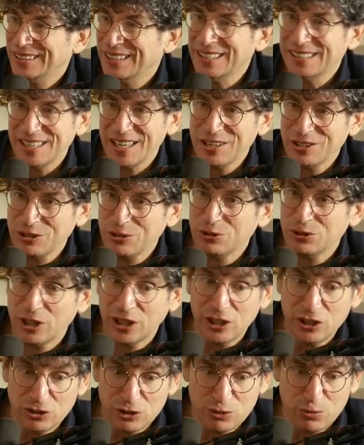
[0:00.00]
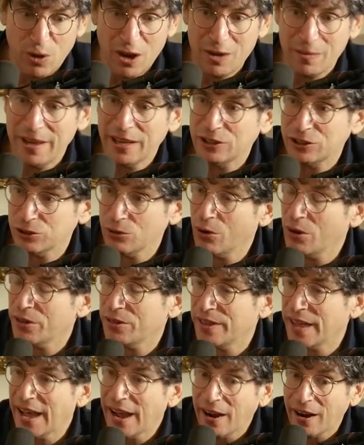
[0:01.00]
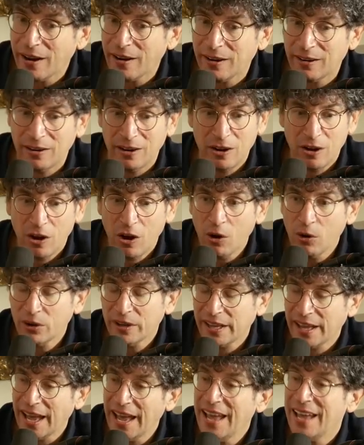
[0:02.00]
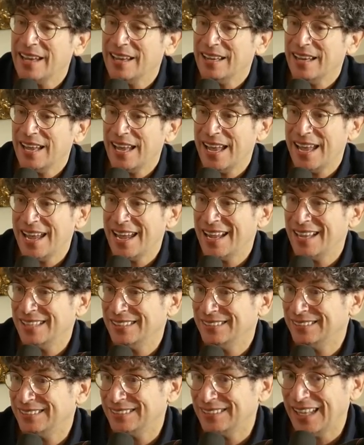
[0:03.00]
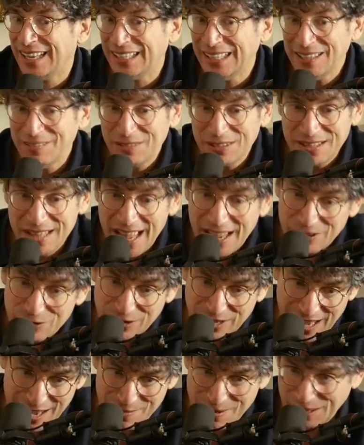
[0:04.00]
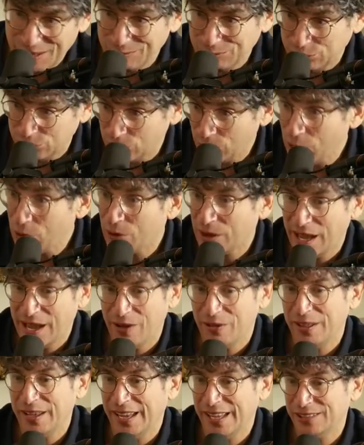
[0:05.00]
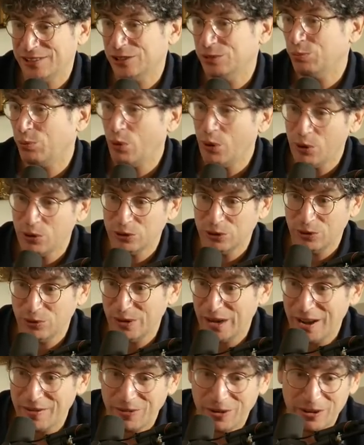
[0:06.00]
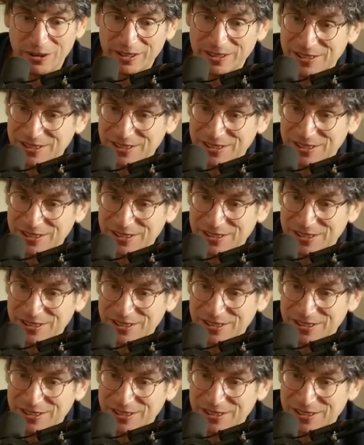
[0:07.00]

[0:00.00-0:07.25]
these issues. Like you just want to make sure they're okay, and and even then you can't make them too okay, or they get spoiled or whatever. Sure.